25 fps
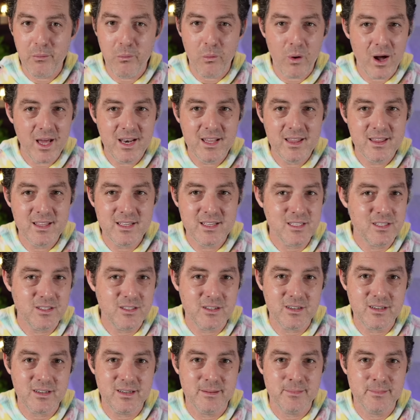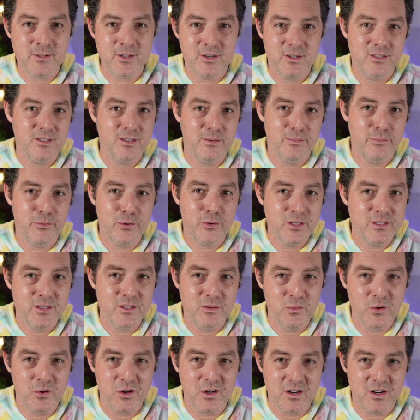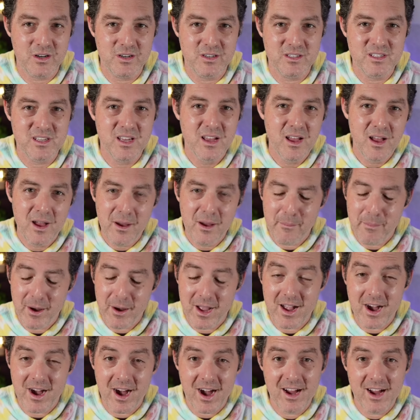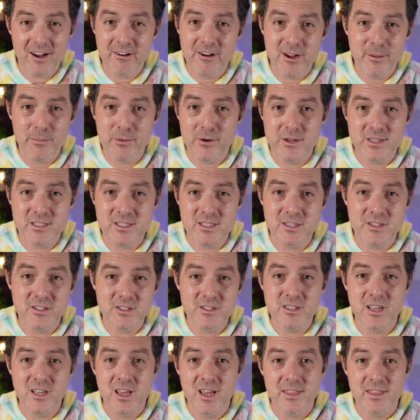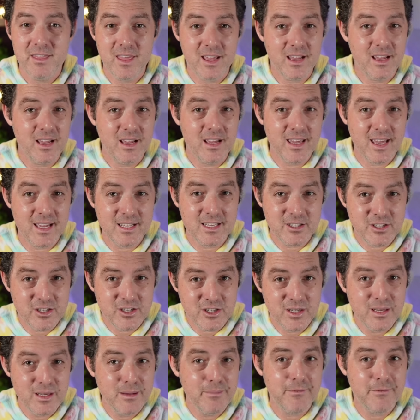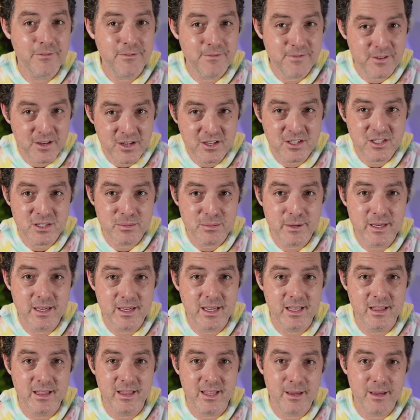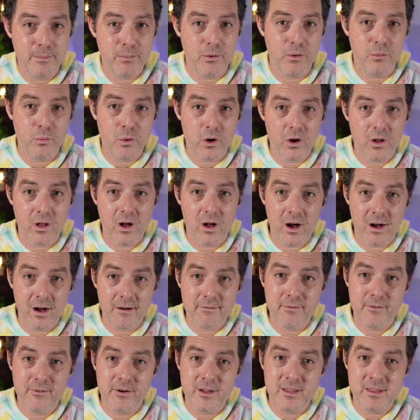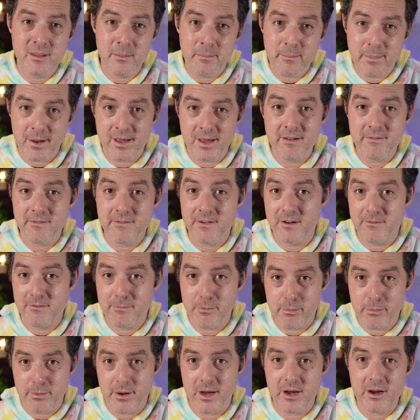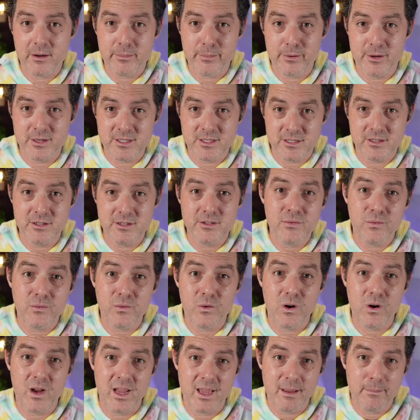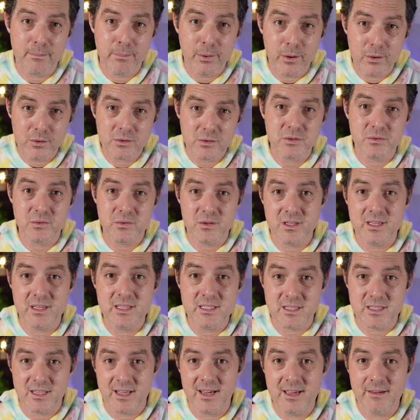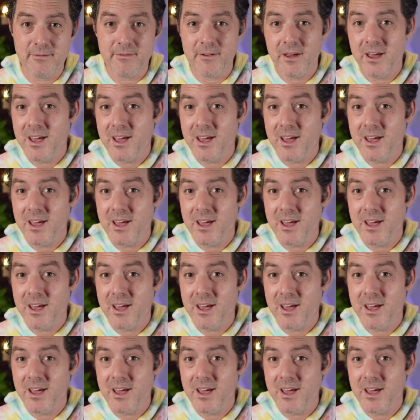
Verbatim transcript: why did this startup turn to prison workers? By hiring prisoners, they could get cheap Finnish speaking labor while offering the benefit of preparing prisoners for a post release life